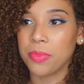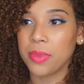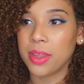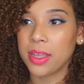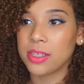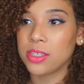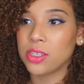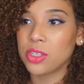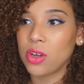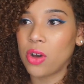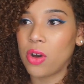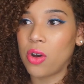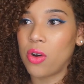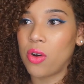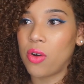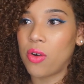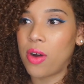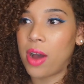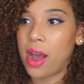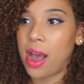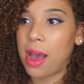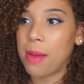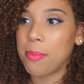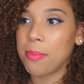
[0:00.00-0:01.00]

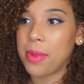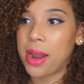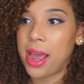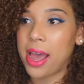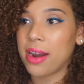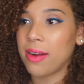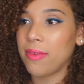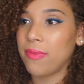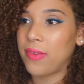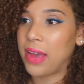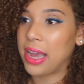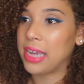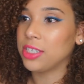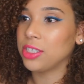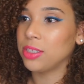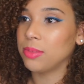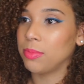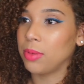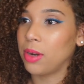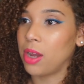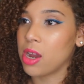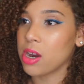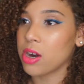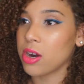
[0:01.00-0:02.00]
So I'm not a fashion
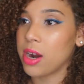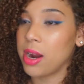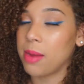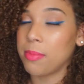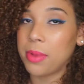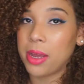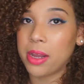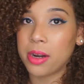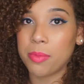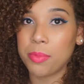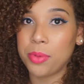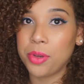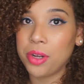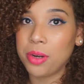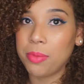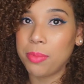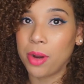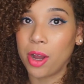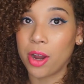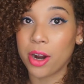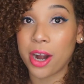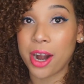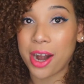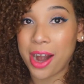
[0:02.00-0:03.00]
blogger, I'm not a beauty
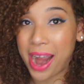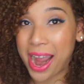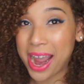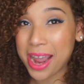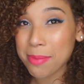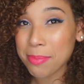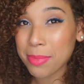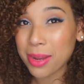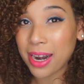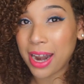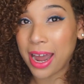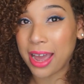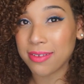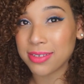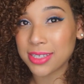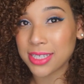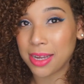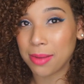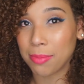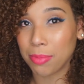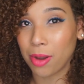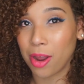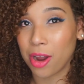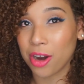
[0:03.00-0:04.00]
blogger, I'm a
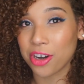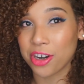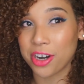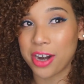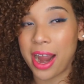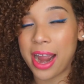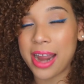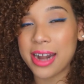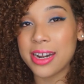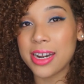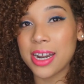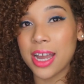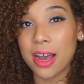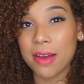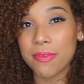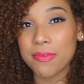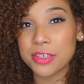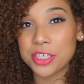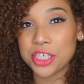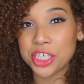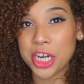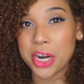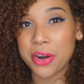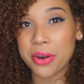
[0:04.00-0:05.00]
lifestyle blogger. I love
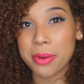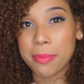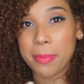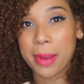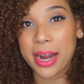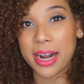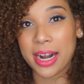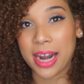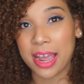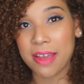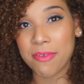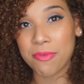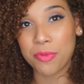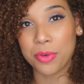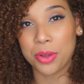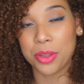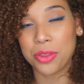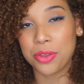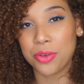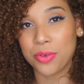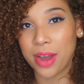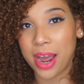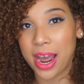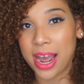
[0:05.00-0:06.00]
sharing my life
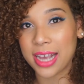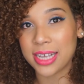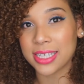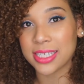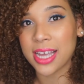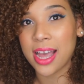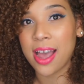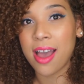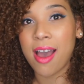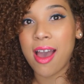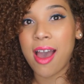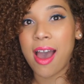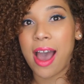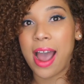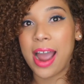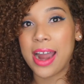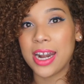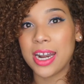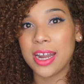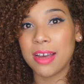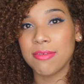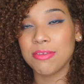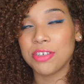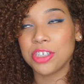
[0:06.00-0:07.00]
with you guys.
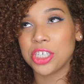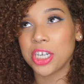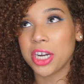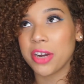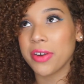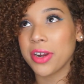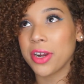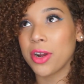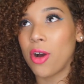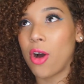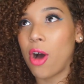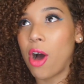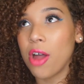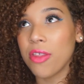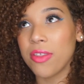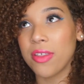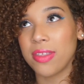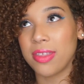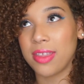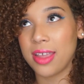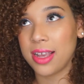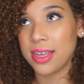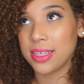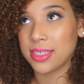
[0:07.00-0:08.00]
I love sharing all the
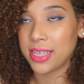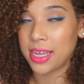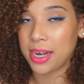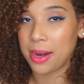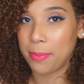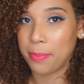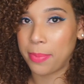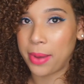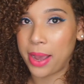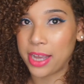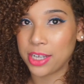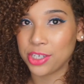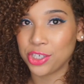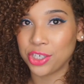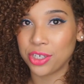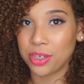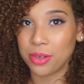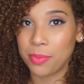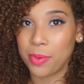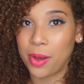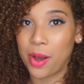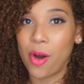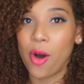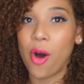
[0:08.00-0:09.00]
things that I'm passionate
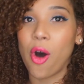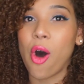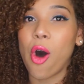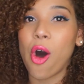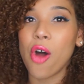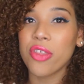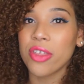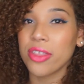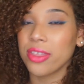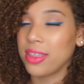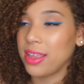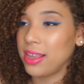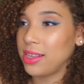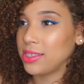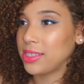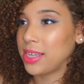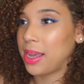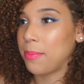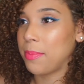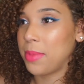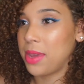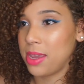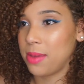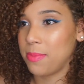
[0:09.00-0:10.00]
about, all the things
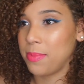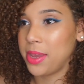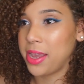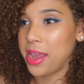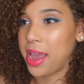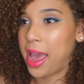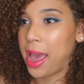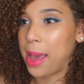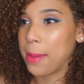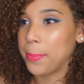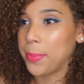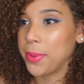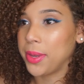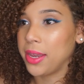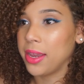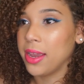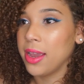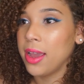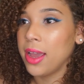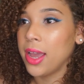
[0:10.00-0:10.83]
that make me happy.